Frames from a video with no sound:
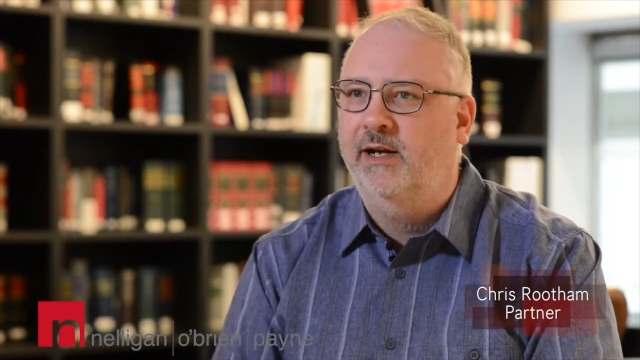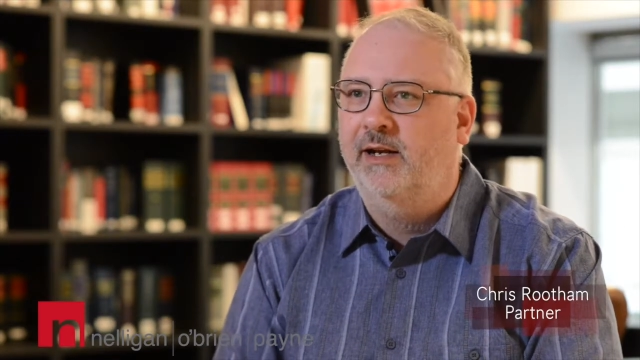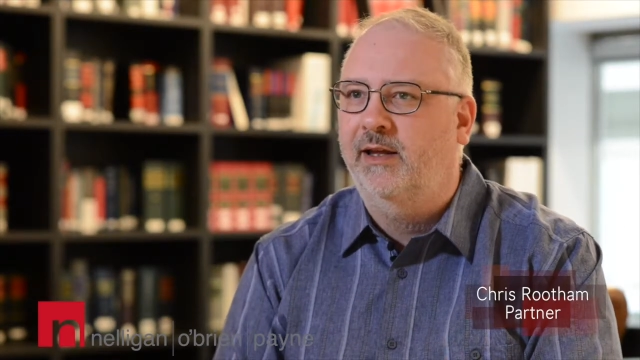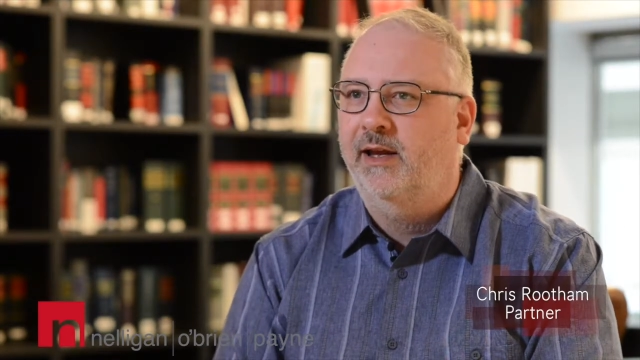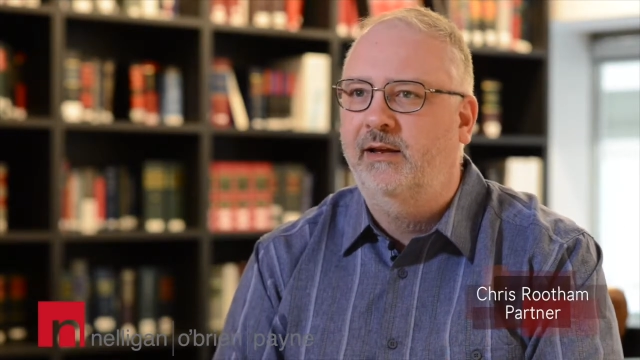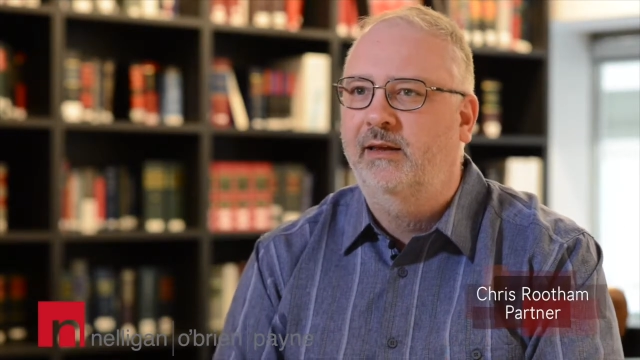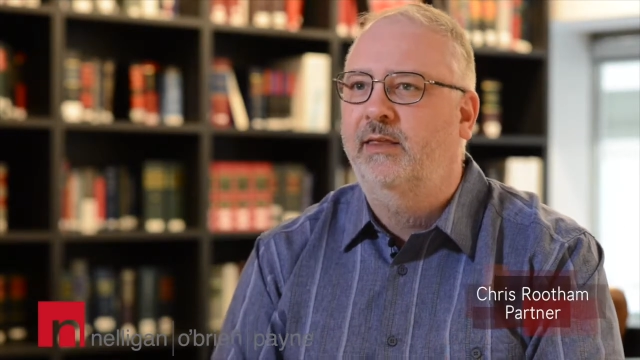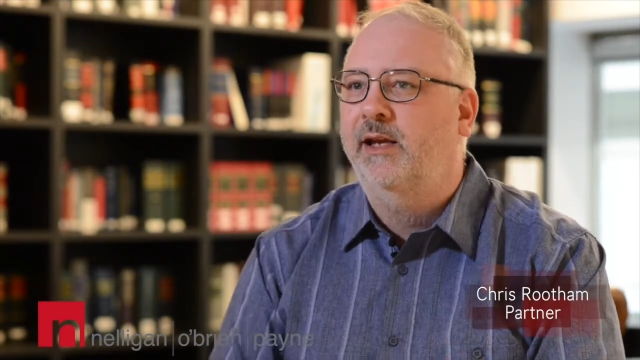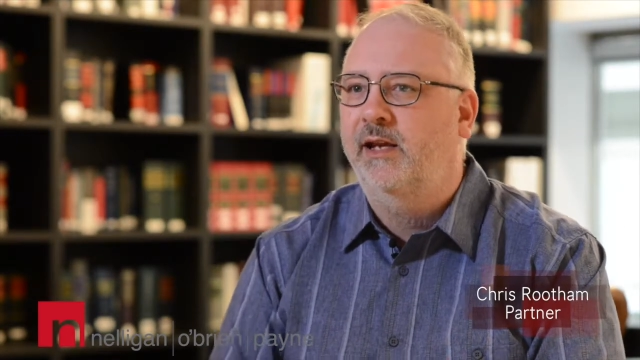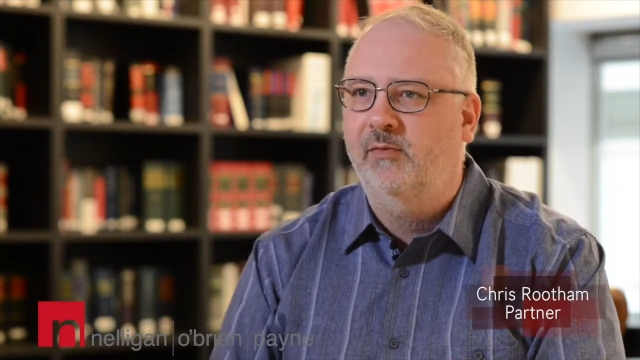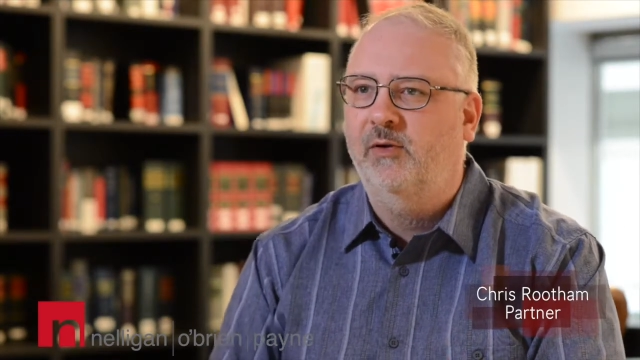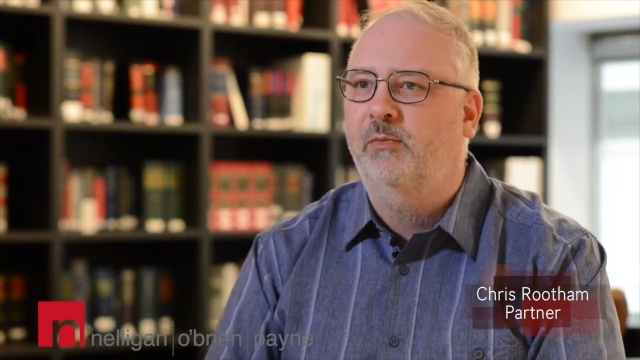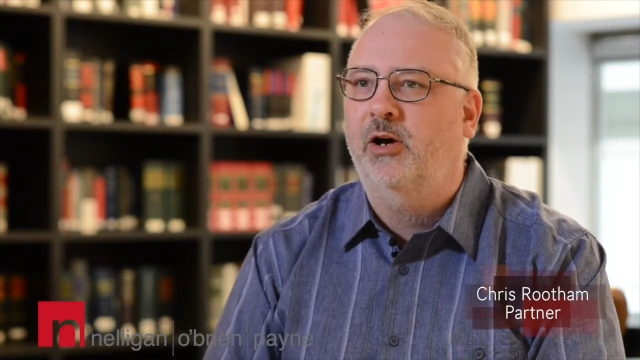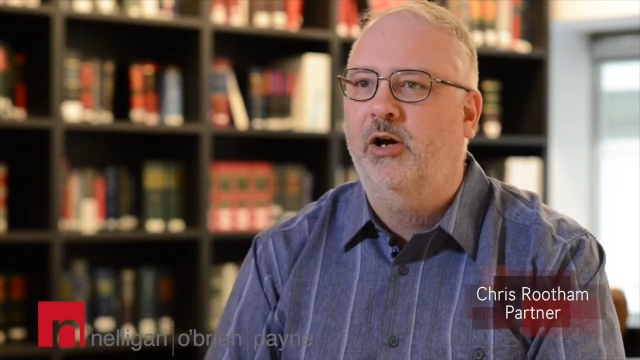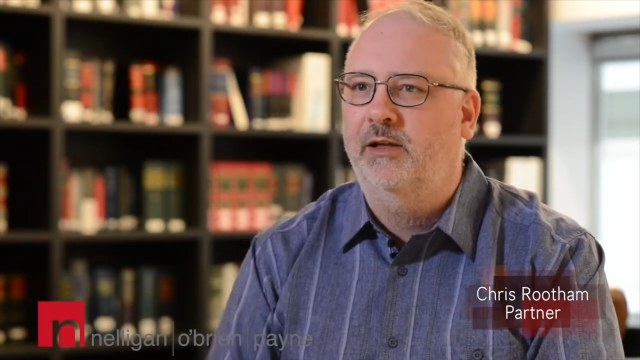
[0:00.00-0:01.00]
and I liked thinking
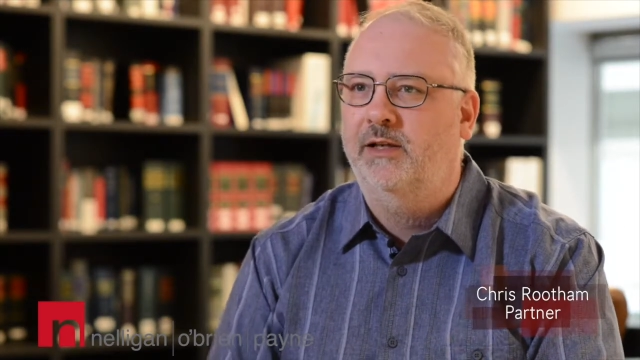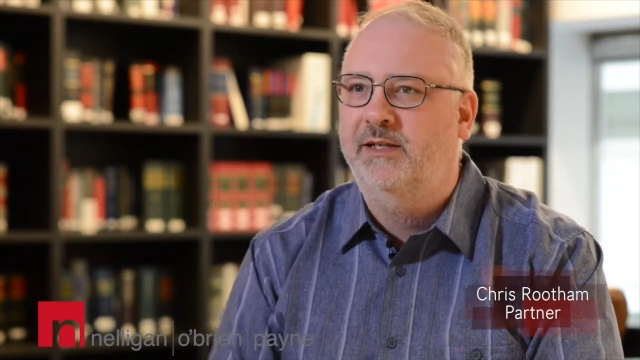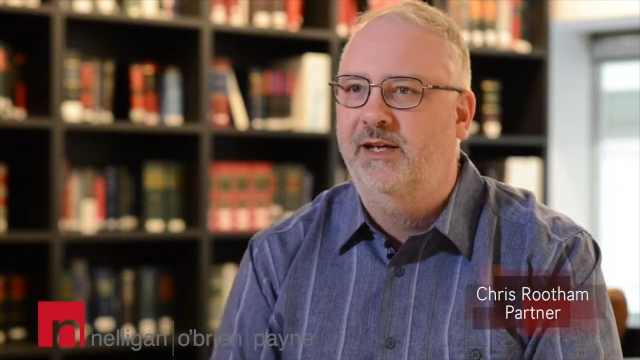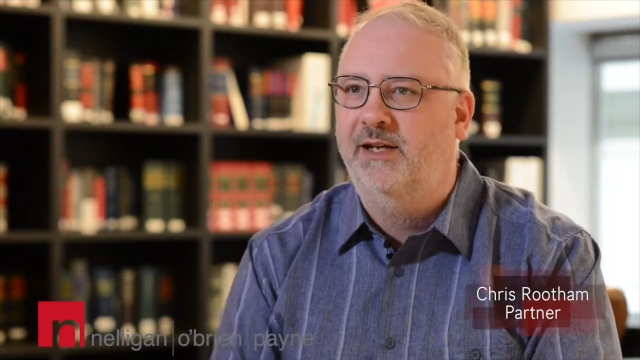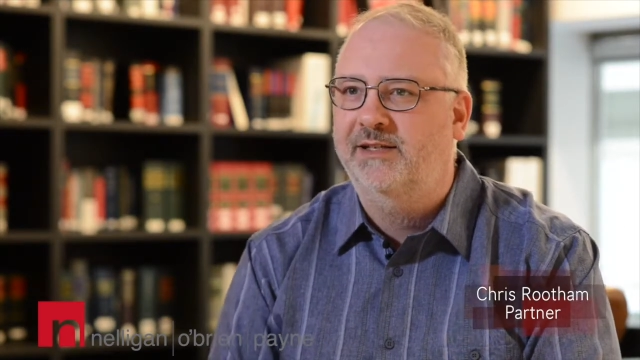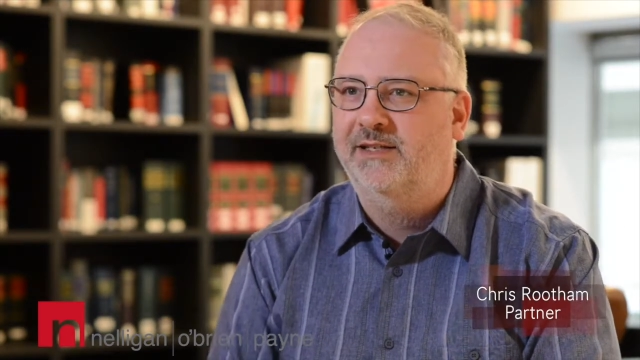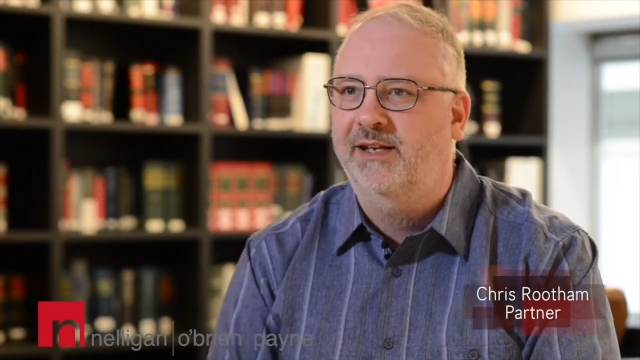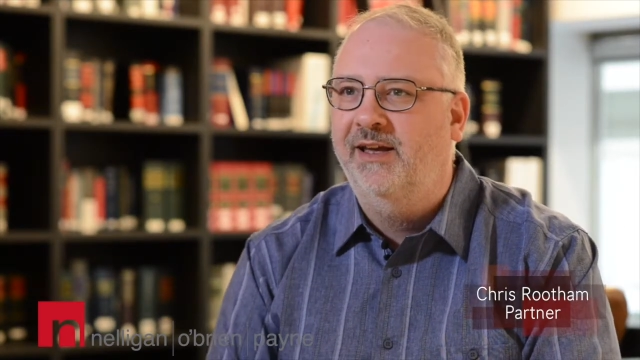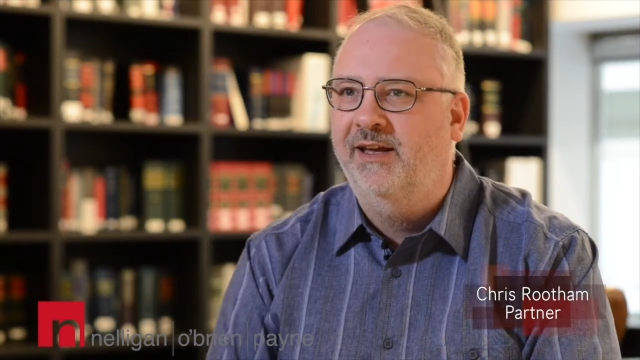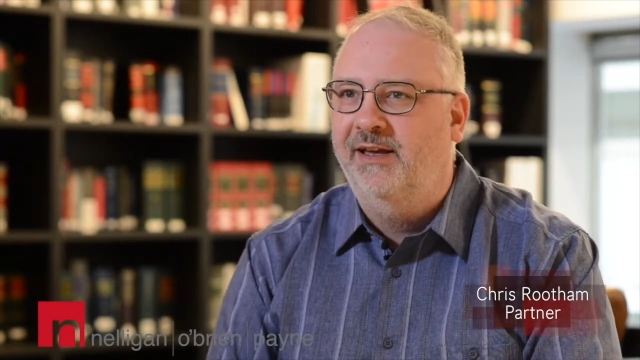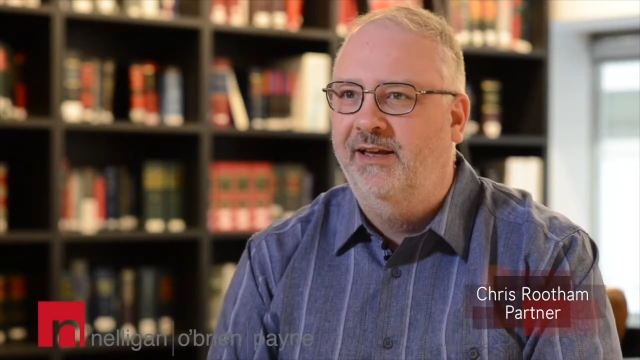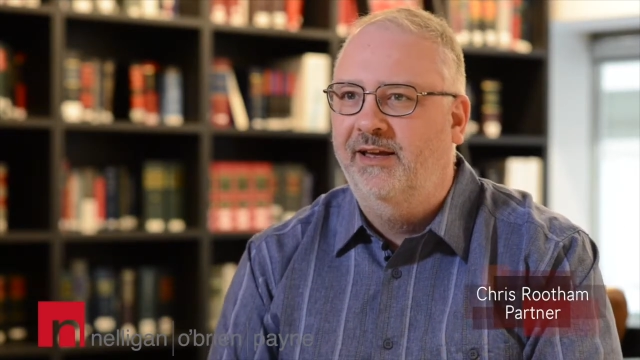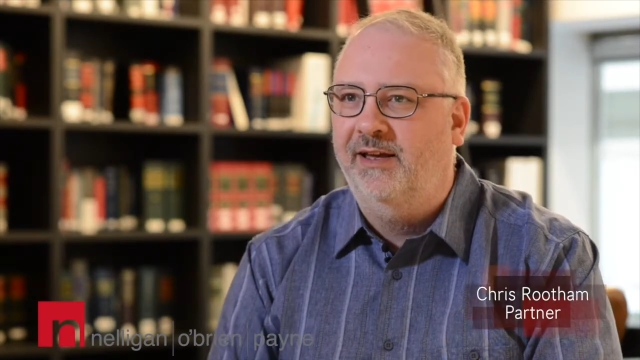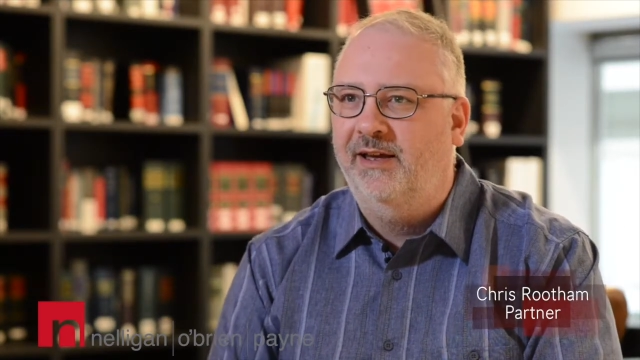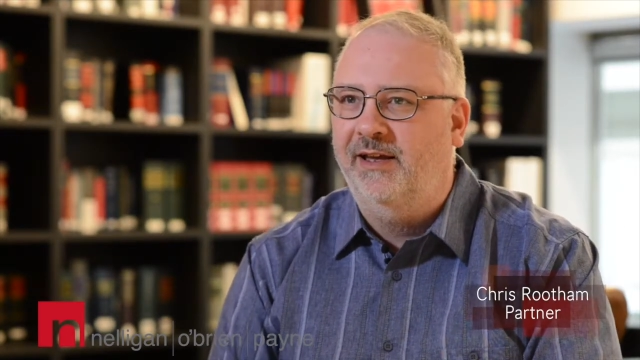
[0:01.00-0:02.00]
about politics
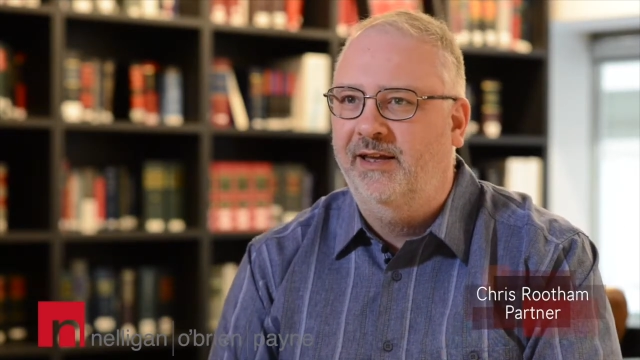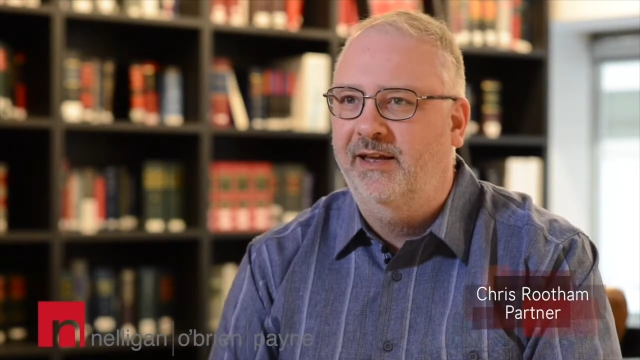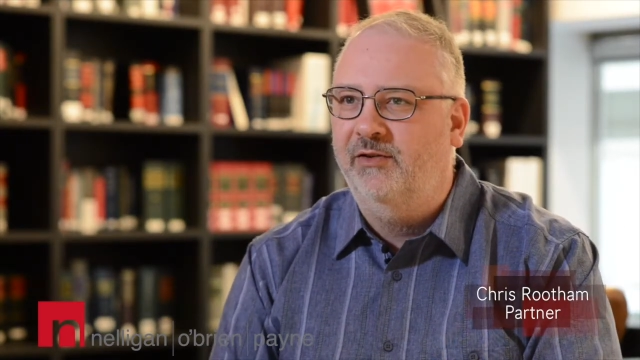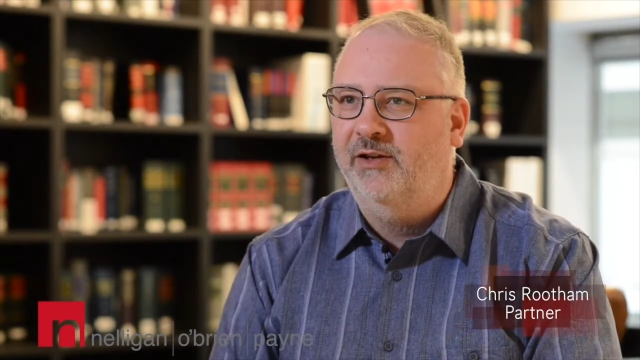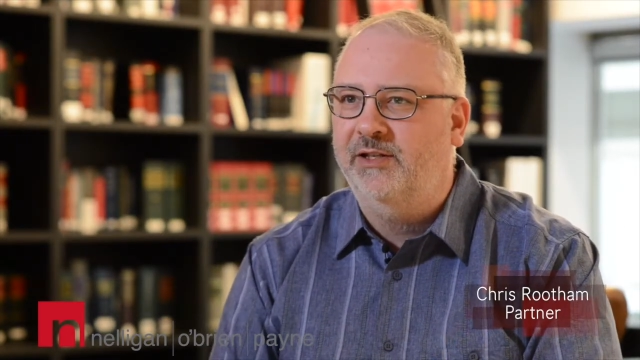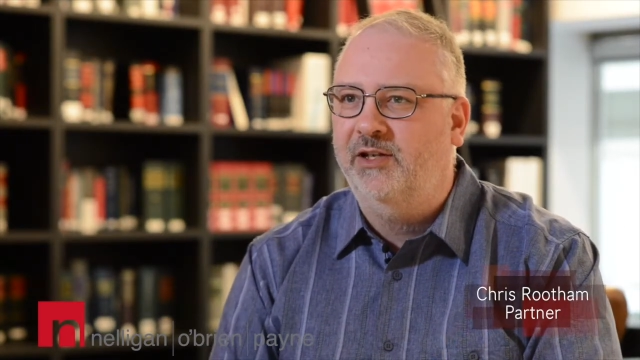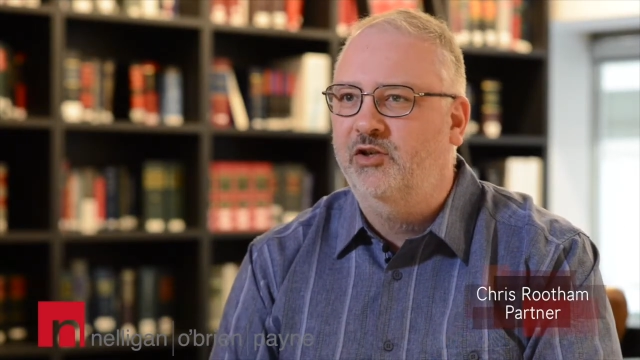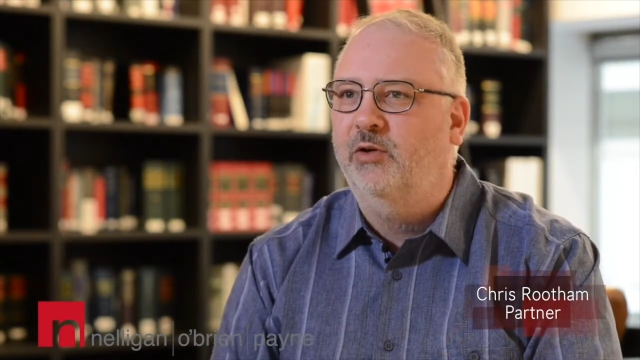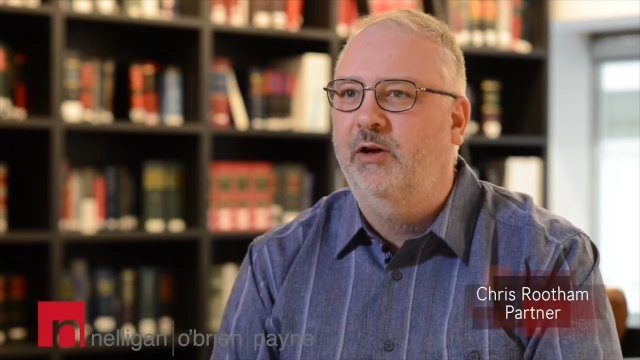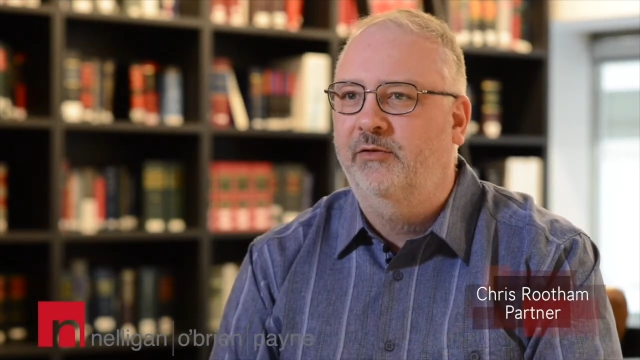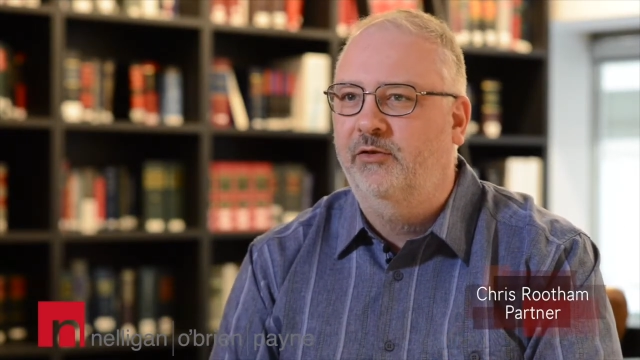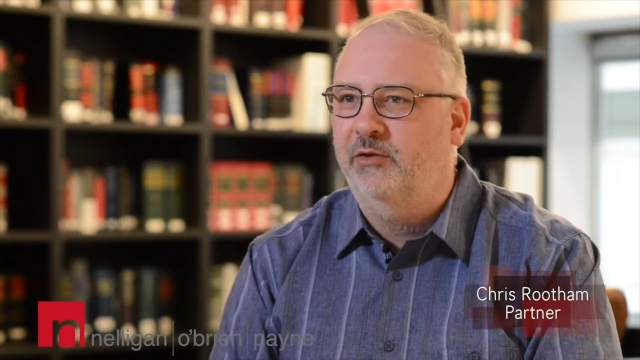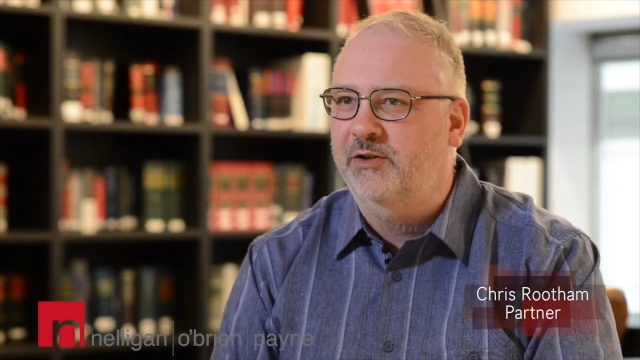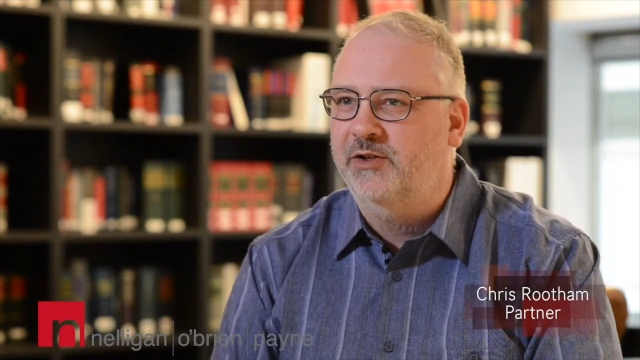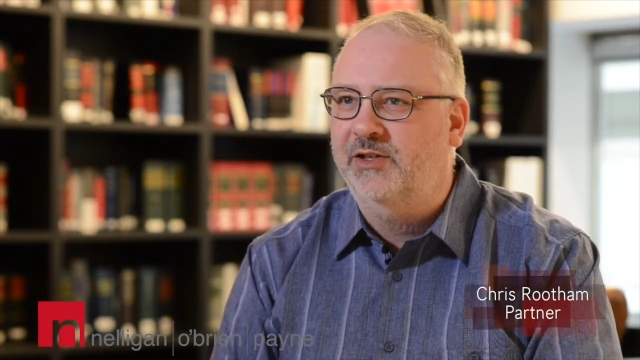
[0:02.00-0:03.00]
even as a
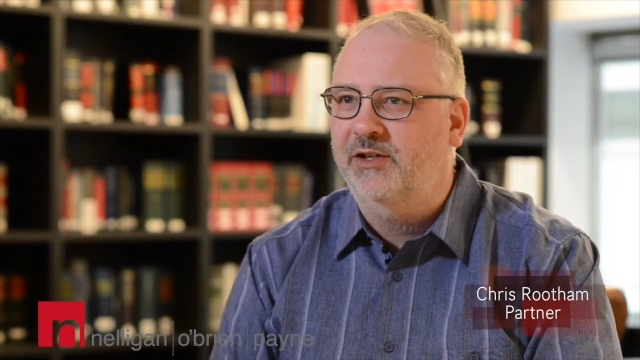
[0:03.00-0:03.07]
12-year-old.